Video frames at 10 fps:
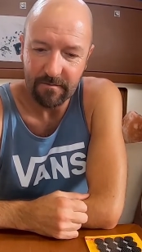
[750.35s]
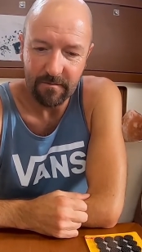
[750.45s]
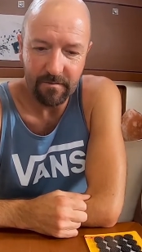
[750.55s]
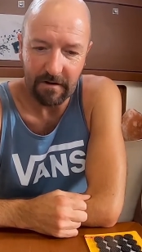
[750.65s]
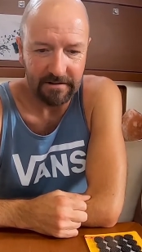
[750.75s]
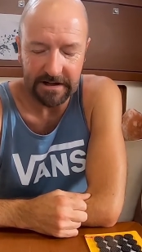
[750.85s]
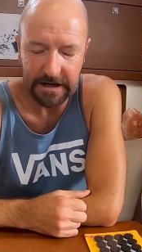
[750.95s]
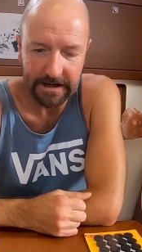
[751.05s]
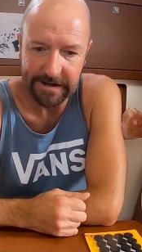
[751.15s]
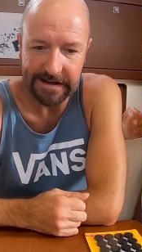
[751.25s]
very
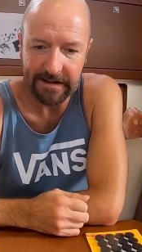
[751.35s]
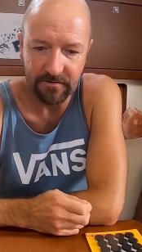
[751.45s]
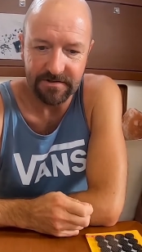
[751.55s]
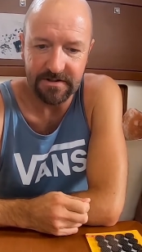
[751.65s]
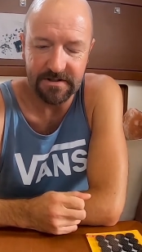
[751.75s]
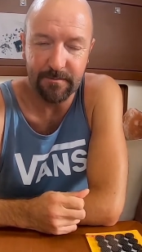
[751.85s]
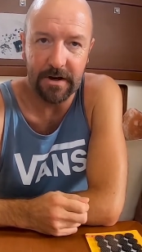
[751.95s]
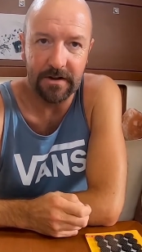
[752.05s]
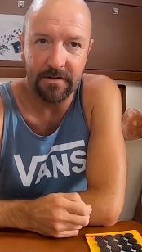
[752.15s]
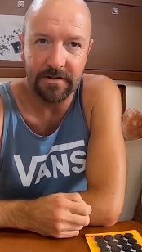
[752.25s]
cleanly onto the spray
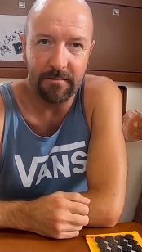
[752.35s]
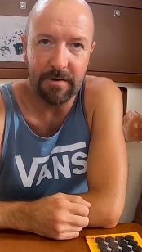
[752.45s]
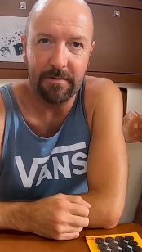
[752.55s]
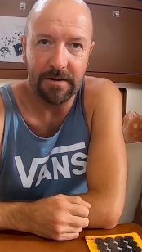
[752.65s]
hood and the bimini.